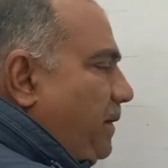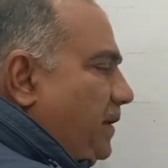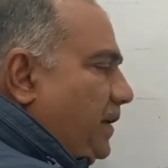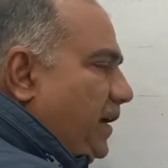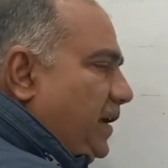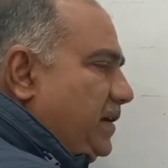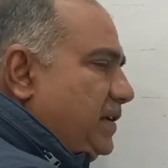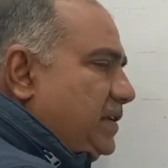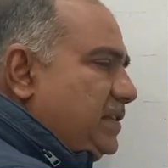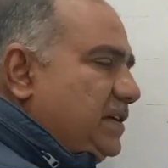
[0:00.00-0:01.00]

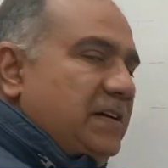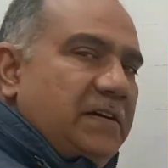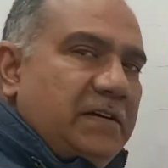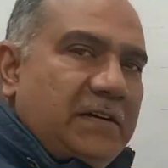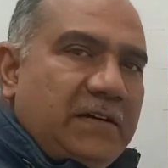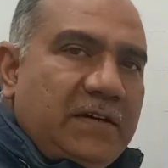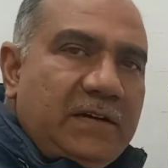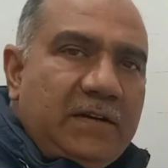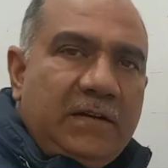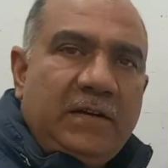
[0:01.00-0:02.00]
And
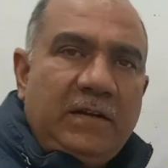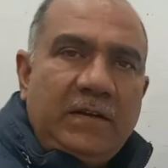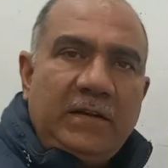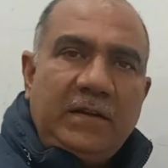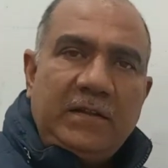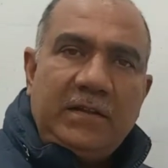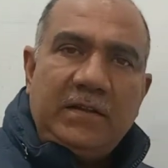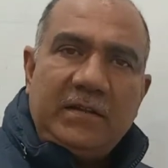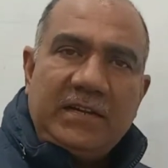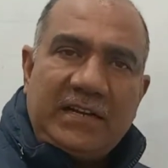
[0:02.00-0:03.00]

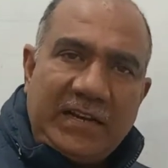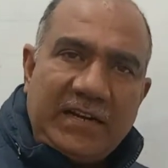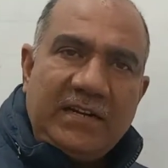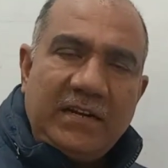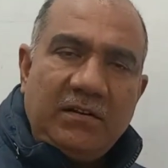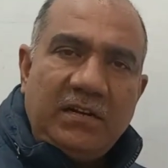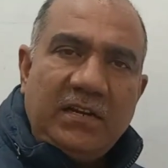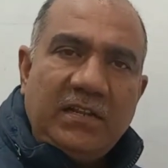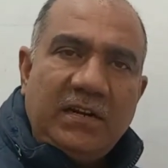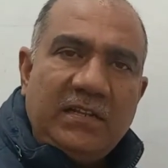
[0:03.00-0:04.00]
the character, or
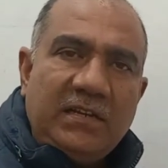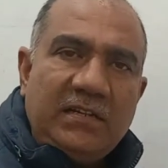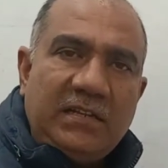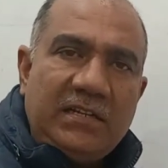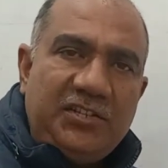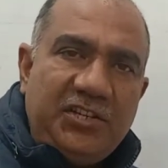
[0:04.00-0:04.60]
rather the gene